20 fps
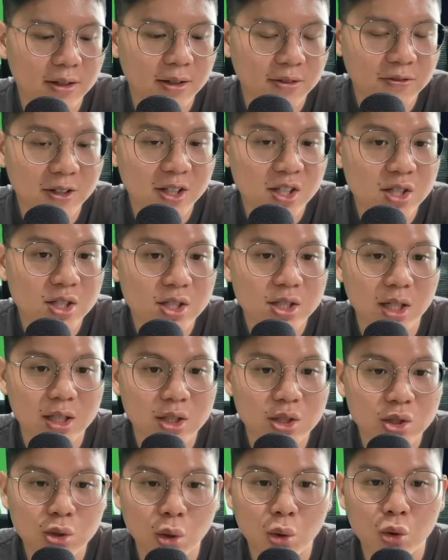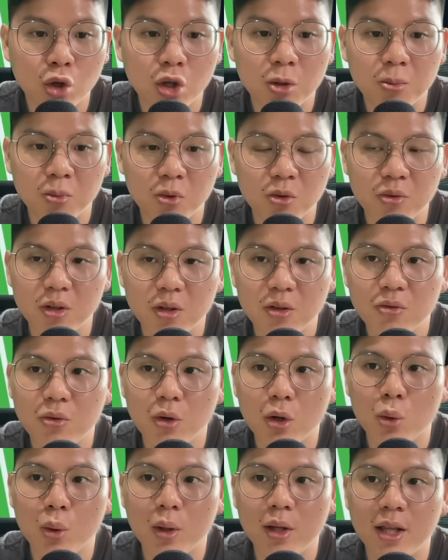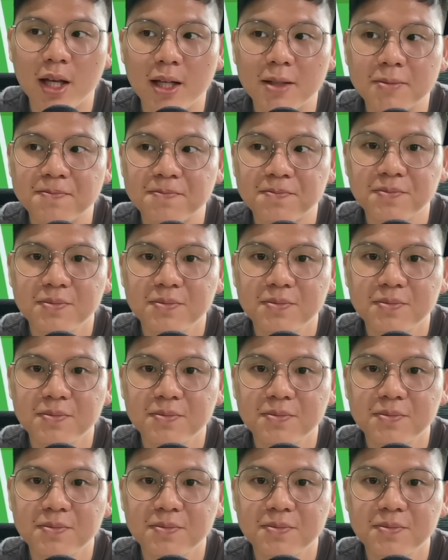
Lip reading: their fixtures are so good moving forward that